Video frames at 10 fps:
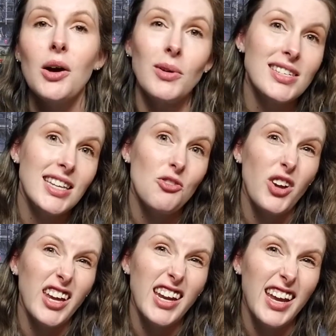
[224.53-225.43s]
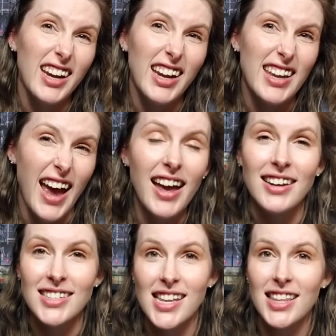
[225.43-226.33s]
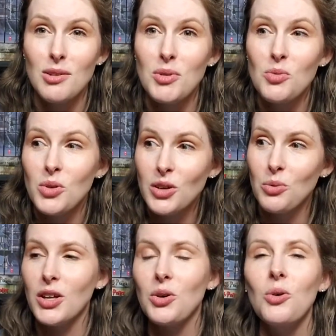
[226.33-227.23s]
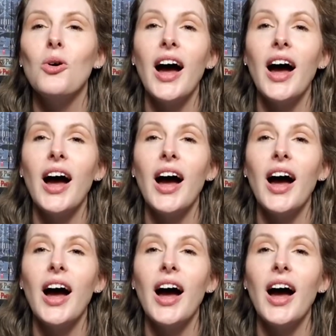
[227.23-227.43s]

I want to see if I can hit it again because I think it'd be really, really cool.